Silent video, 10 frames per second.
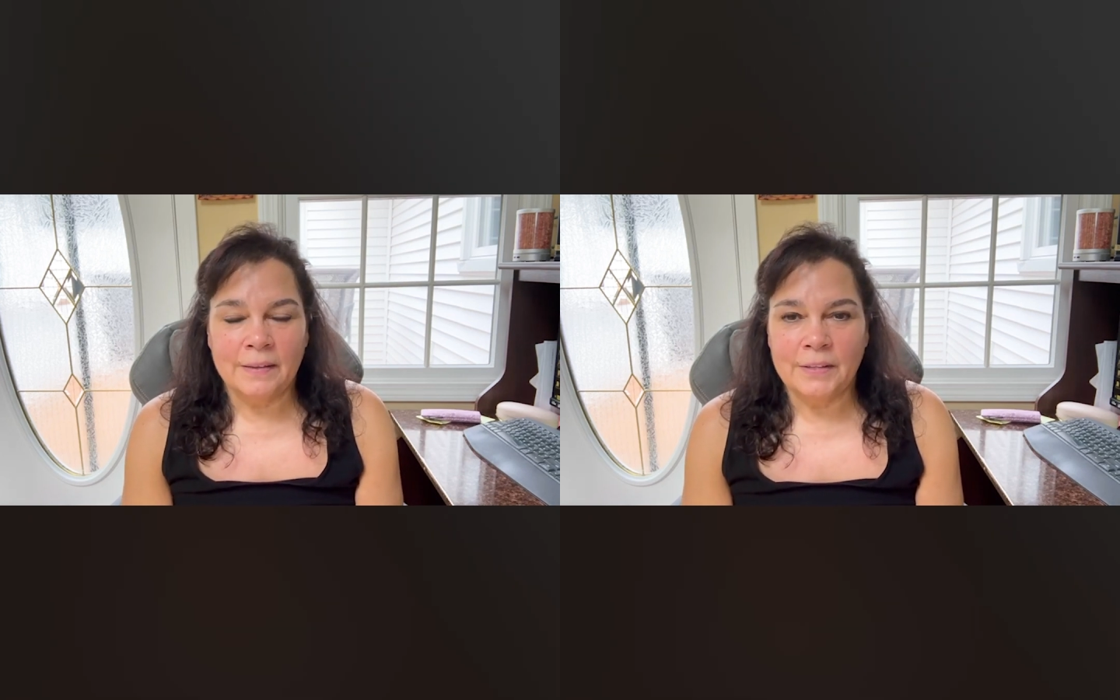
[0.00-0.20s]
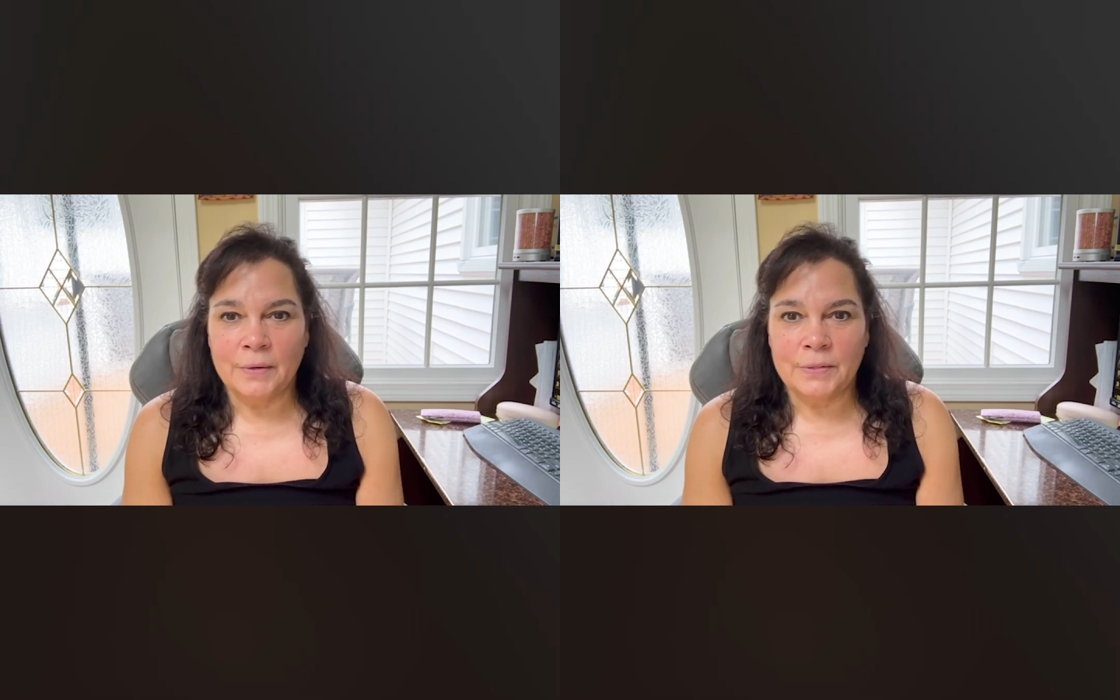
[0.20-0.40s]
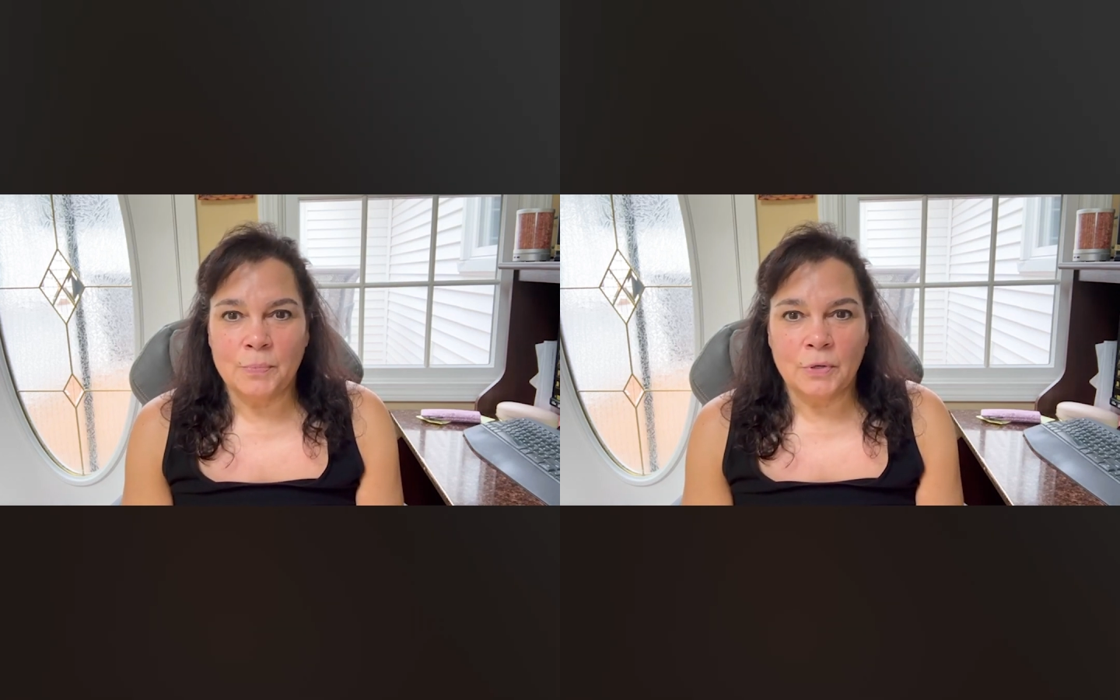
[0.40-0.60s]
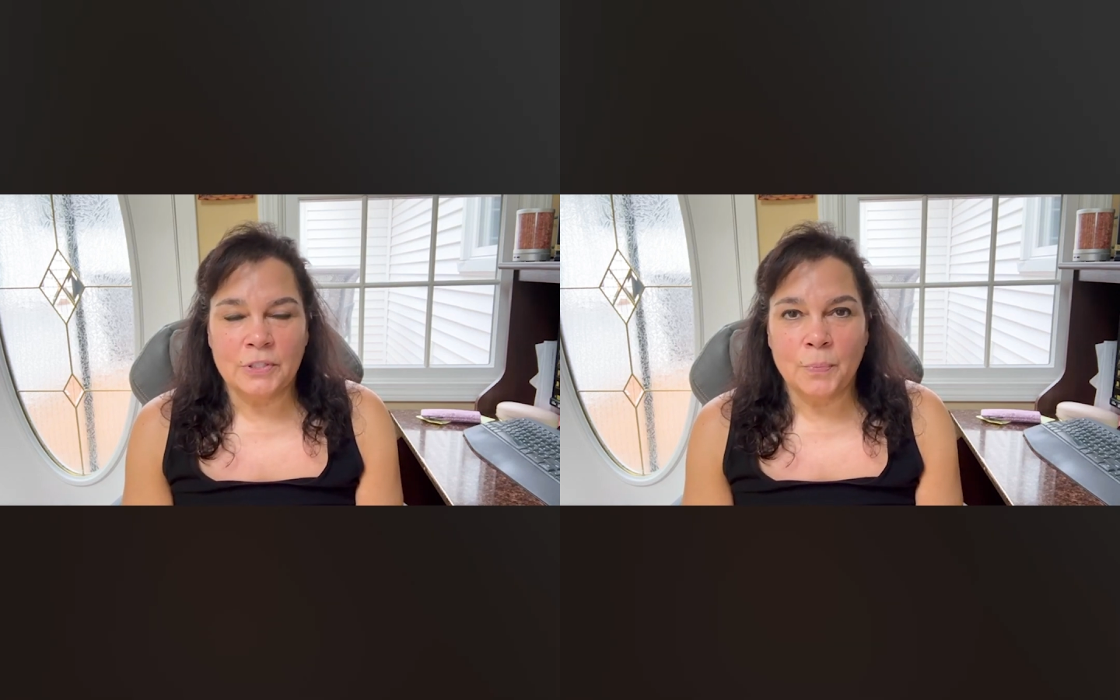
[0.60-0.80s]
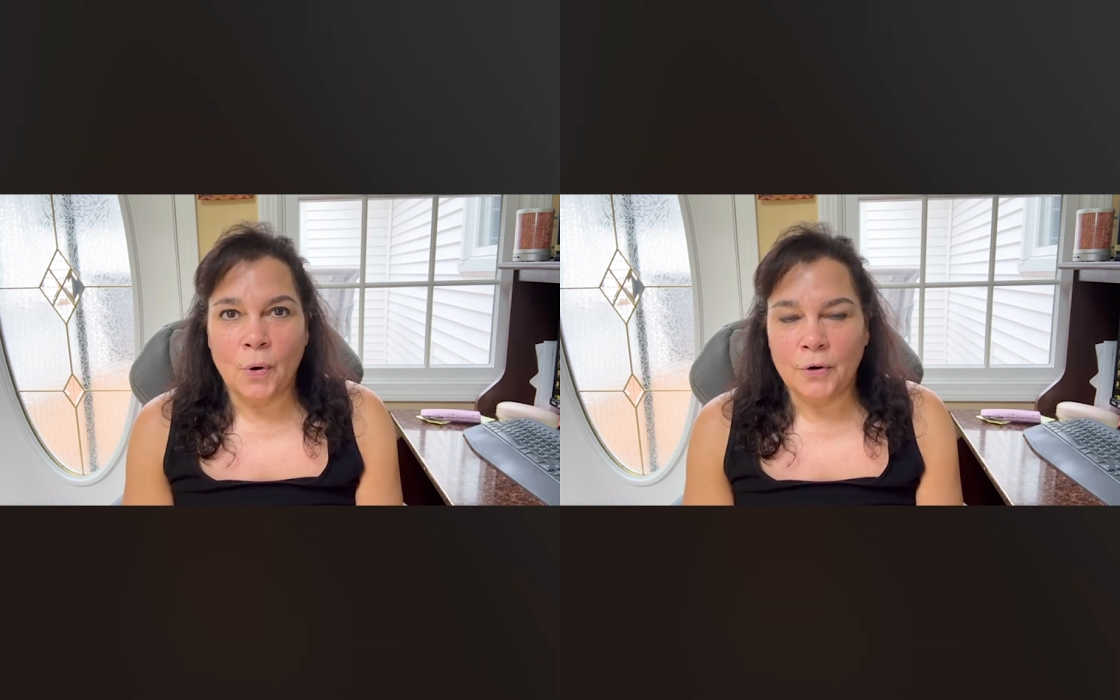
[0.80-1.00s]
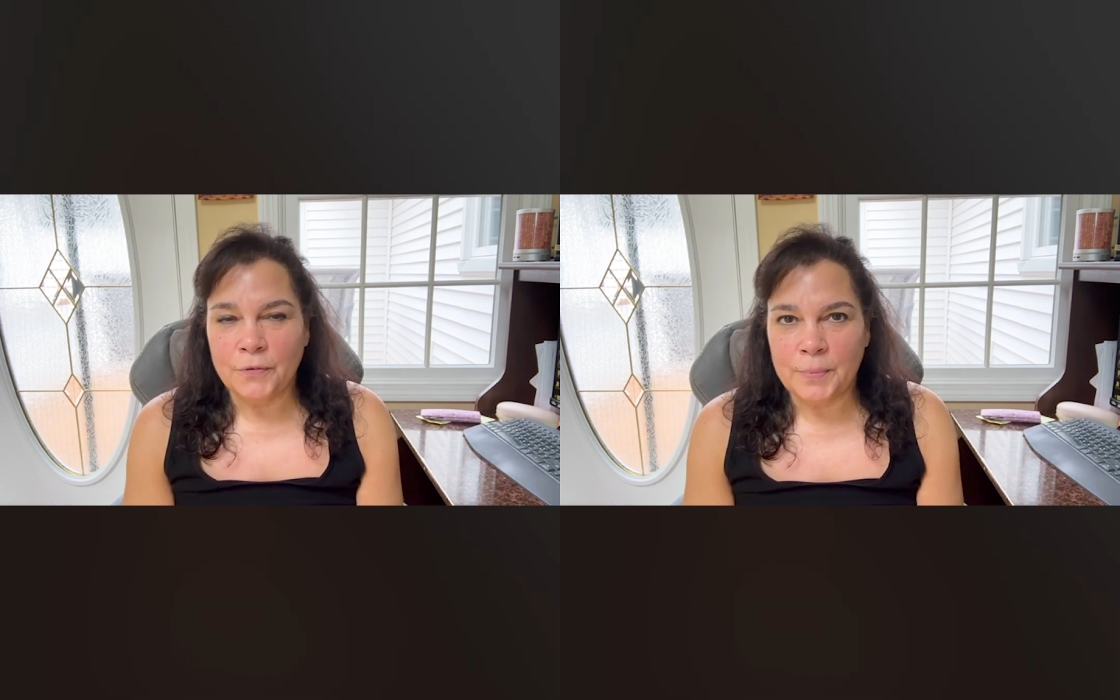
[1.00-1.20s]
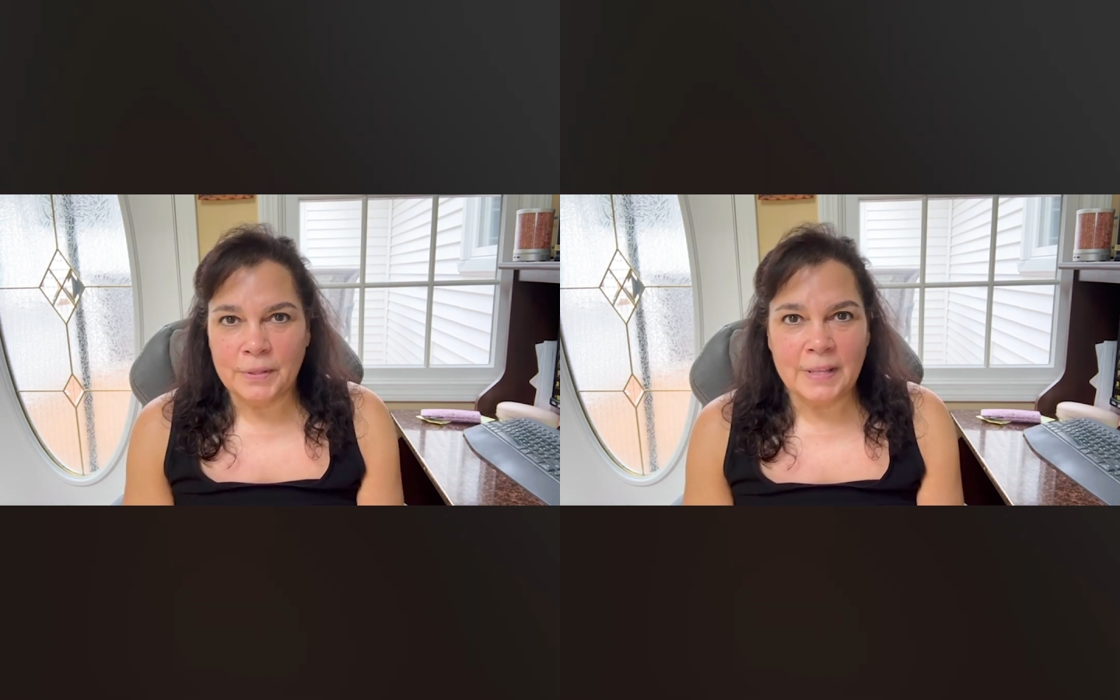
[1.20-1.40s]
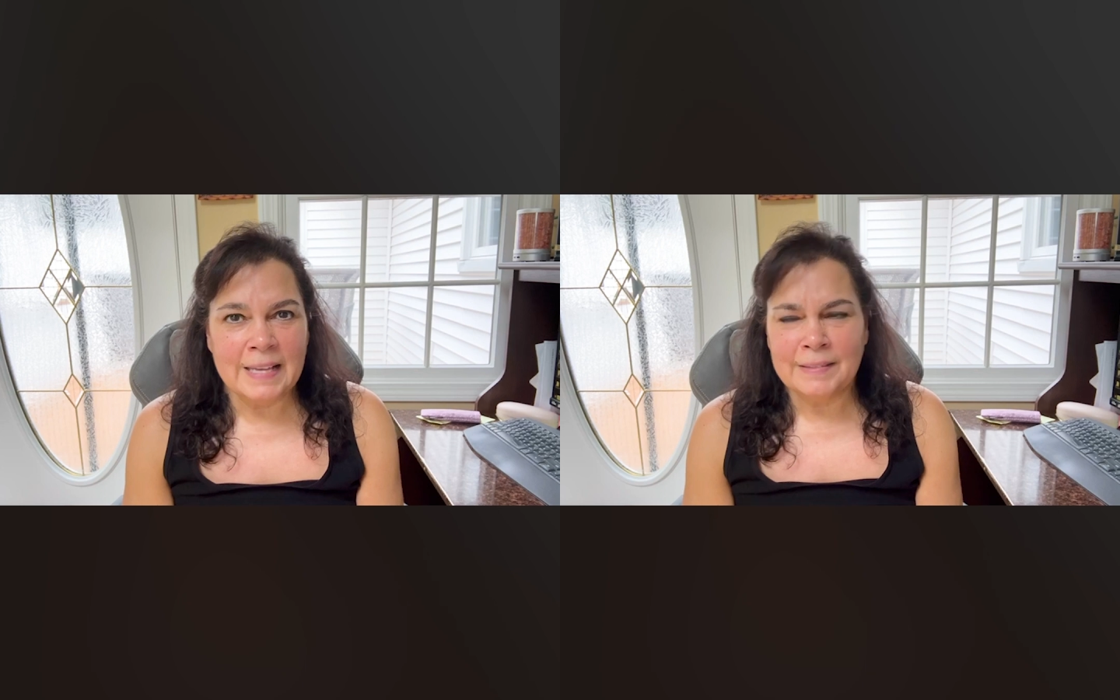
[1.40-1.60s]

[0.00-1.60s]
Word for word: There was more support for middle class.